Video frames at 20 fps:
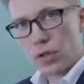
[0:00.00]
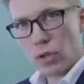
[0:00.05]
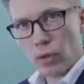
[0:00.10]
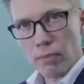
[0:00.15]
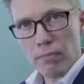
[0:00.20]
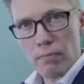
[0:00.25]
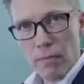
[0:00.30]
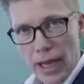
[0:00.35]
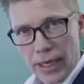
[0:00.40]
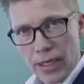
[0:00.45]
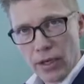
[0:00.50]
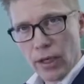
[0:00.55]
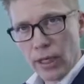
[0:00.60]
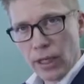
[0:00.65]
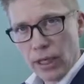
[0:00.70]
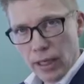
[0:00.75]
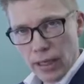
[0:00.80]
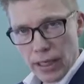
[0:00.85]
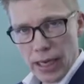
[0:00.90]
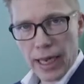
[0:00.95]
to
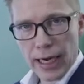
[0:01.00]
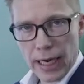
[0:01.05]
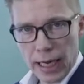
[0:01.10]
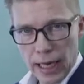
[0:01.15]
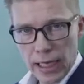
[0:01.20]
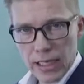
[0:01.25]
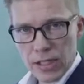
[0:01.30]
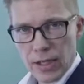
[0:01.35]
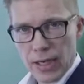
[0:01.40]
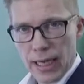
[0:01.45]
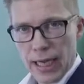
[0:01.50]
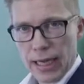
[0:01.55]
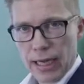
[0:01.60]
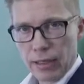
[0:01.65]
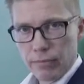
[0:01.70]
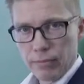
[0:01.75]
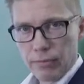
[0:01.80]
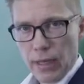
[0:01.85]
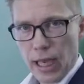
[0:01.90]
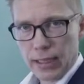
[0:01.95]
manually analyze the data
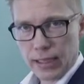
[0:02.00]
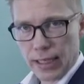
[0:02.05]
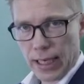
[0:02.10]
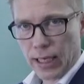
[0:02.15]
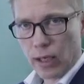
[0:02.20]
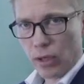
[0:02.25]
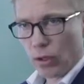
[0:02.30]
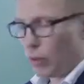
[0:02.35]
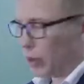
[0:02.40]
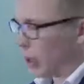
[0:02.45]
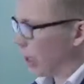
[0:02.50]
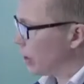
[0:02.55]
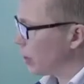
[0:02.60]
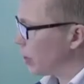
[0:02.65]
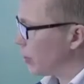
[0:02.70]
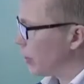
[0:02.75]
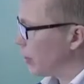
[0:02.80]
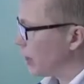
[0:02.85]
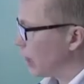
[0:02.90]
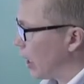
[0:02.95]
and take a look
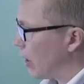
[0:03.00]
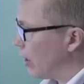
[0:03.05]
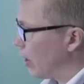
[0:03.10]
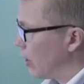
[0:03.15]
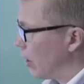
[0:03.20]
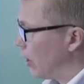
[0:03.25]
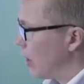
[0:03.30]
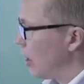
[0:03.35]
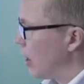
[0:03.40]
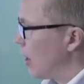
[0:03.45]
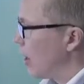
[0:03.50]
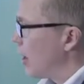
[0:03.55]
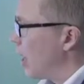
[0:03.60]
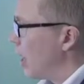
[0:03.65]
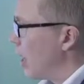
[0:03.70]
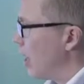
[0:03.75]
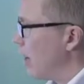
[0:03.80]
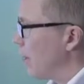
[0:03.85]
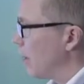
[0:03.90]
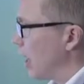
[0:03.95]
into it how, uh,
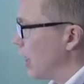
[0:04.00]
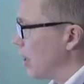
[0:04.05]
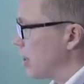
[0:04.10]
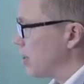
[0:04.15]
uh, by